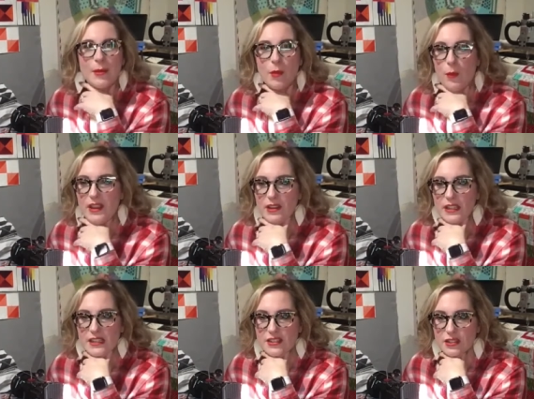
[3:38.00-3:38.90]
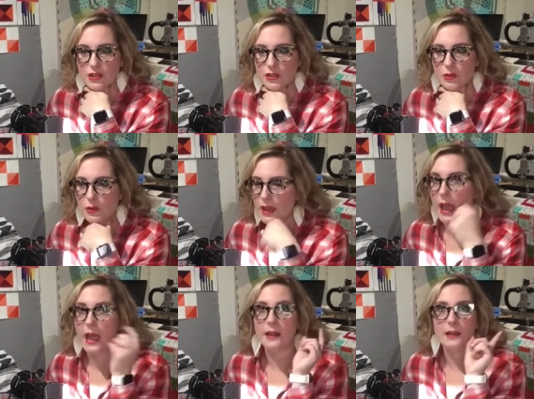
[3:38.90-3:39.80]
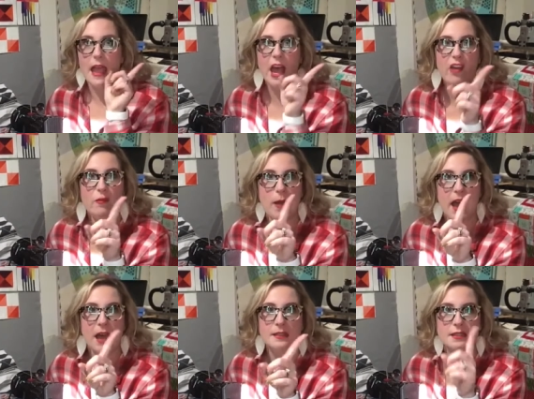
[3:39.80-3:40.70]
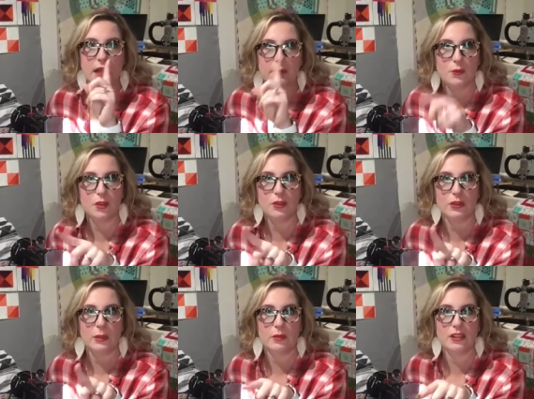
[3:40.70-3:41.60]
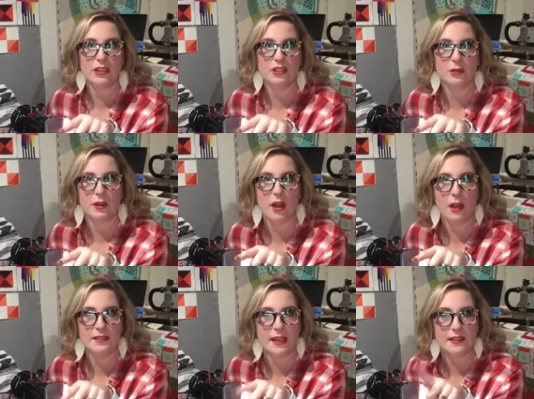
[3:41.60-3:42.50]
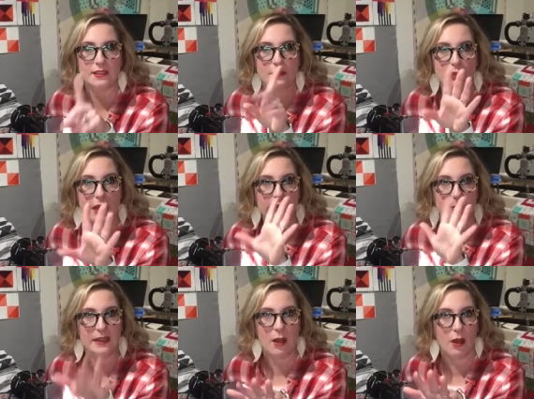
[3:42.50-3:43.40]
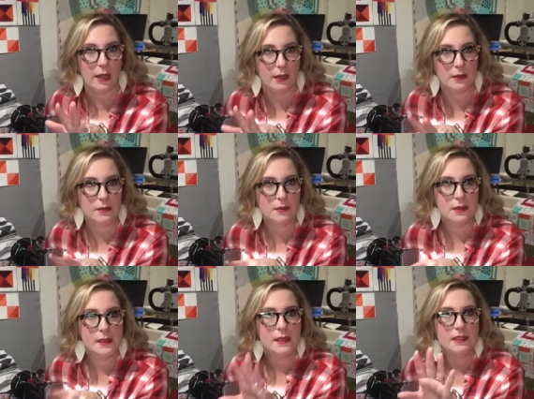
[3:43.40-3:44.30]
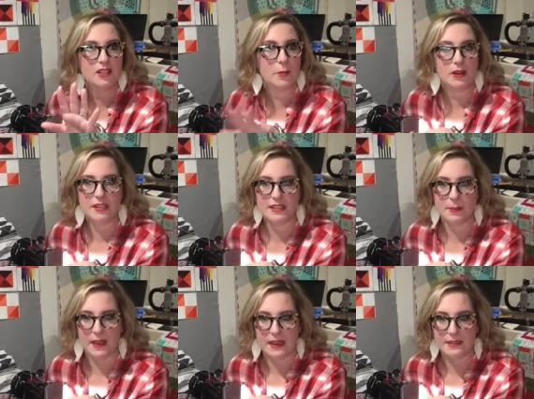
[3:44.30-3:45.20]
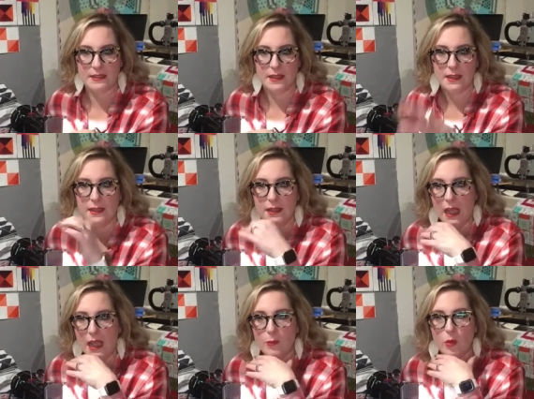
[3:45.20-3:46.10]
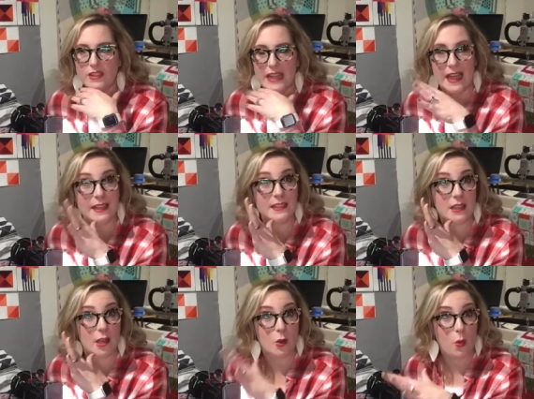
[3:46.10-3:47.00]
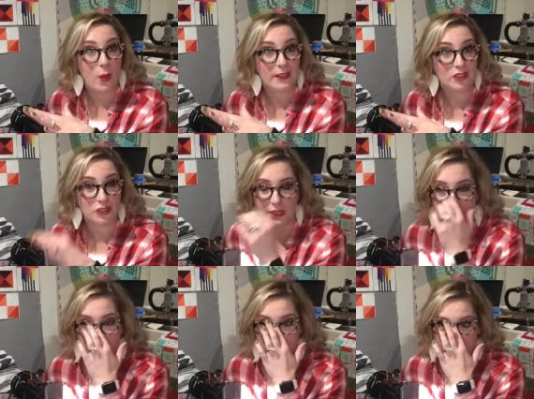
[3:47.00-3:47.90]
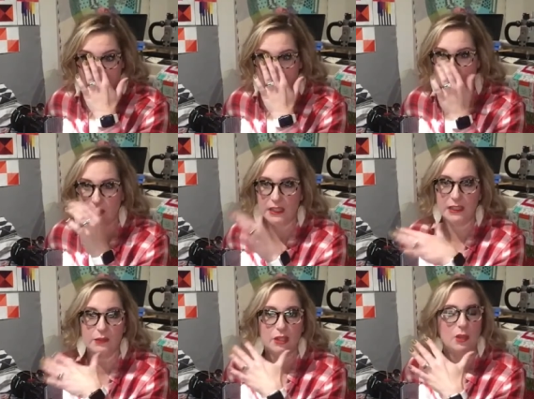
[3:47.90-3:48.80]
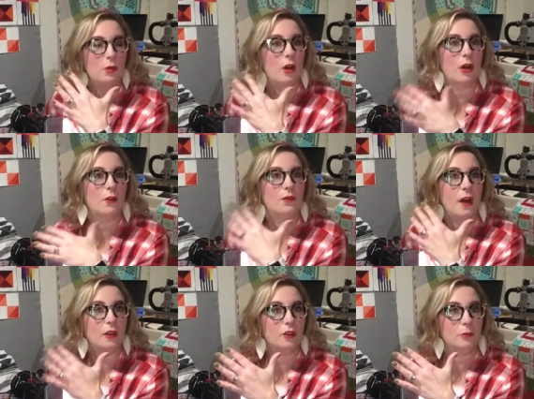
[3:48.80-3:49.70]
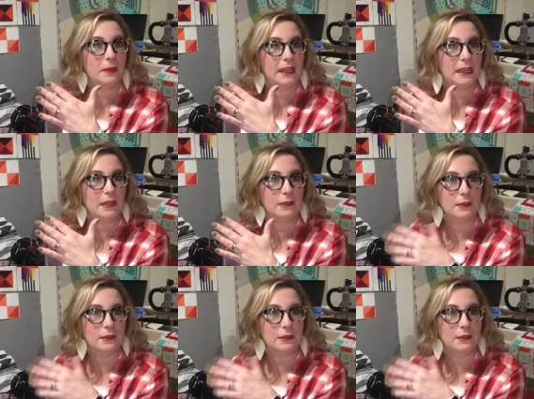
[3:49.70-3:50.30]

We are going to do, at 4:30, at 4:30, we're going to do a contest. You have to be on to participate. I'm going to ask a question that if any of you all follow me,